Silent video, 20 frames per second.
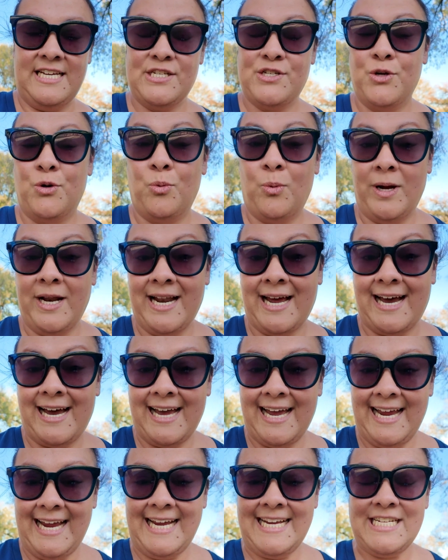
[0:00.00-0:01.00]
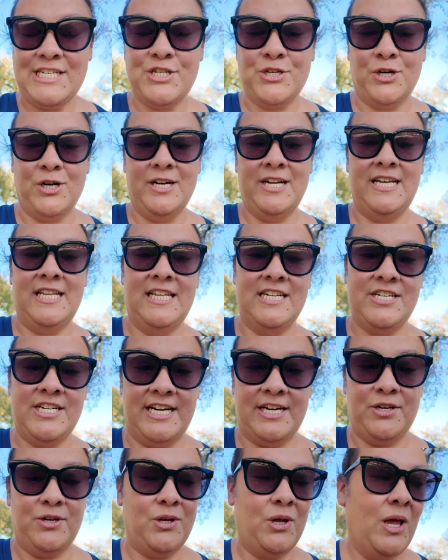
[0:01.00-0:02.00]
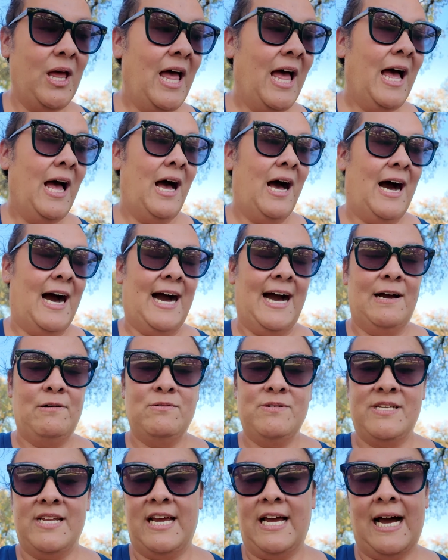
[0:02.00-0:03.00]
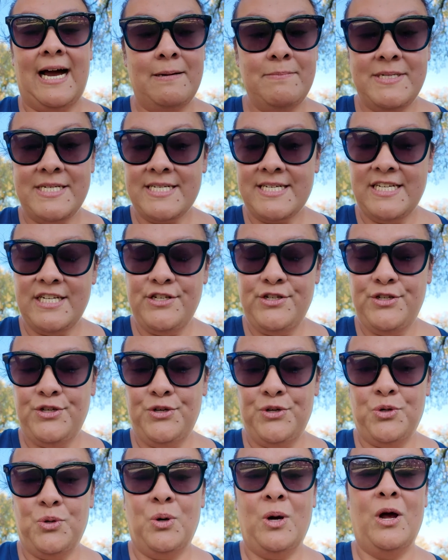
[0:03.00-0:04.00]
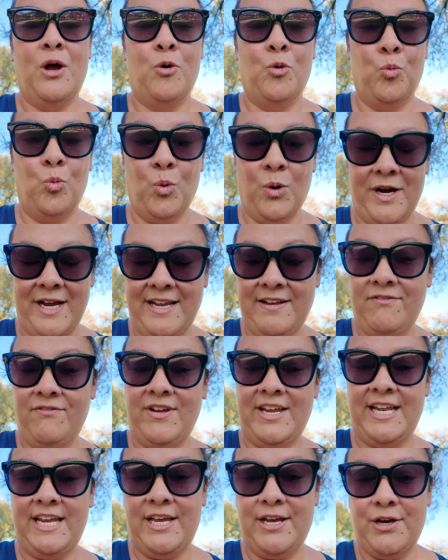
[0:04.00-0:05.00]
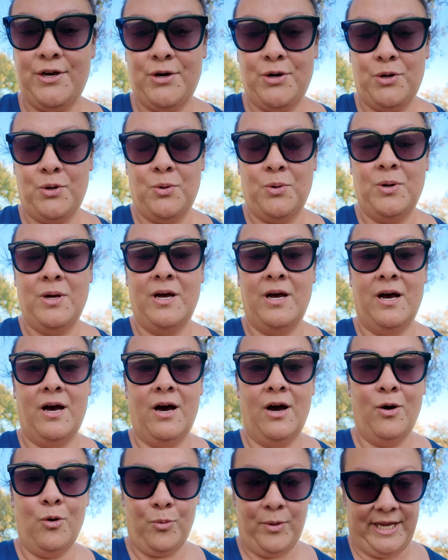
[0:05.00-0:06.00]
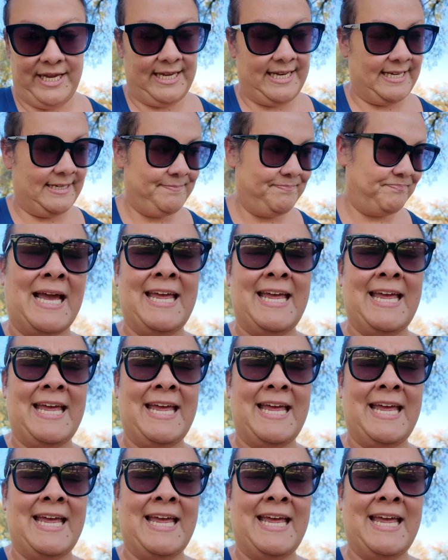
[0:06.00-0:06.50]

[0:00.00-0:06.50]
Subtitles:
So when I started the channel, I was like, I'm just going to do one video a week.